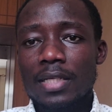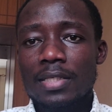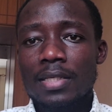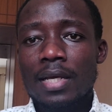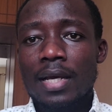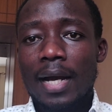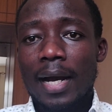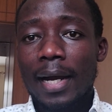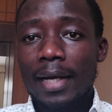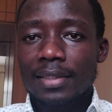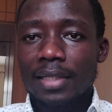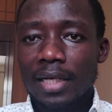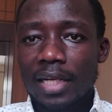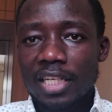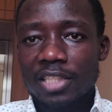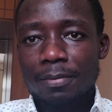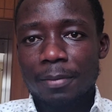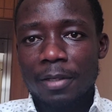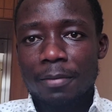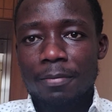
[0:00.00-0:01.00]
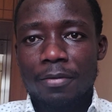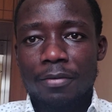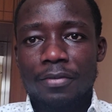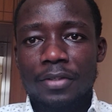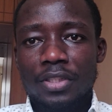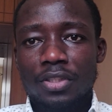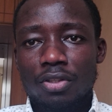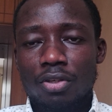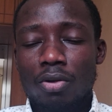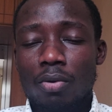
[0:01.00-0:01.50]
as an expert
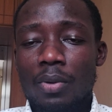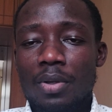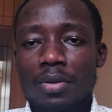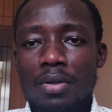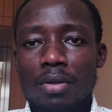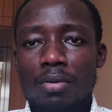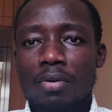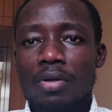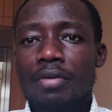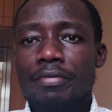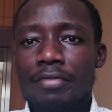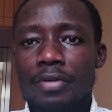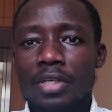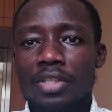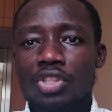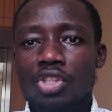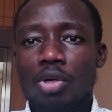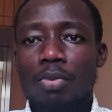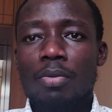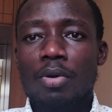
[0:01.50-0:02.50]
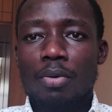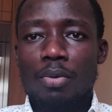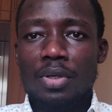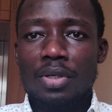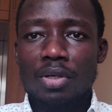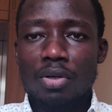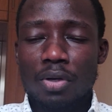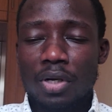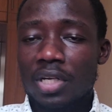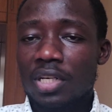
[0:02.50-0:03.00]
professional when you're looking for a job or when you're
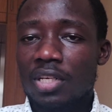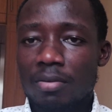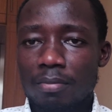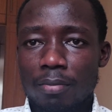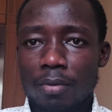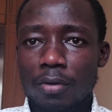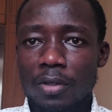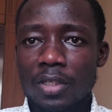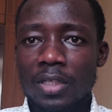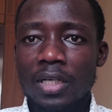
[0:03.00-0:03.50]
already employed